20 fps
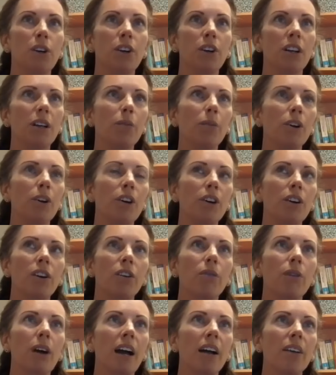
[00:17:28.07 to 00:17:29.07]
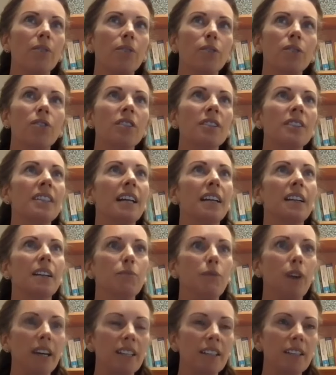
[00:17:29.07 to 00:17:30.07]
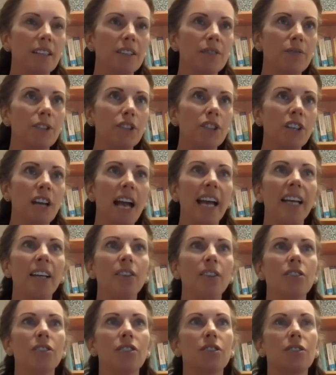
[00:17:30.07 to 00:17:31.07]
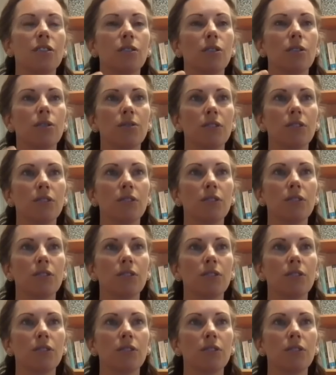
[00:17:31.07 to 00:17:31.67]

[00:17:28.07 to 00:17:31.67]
early work around understanding readiness for change or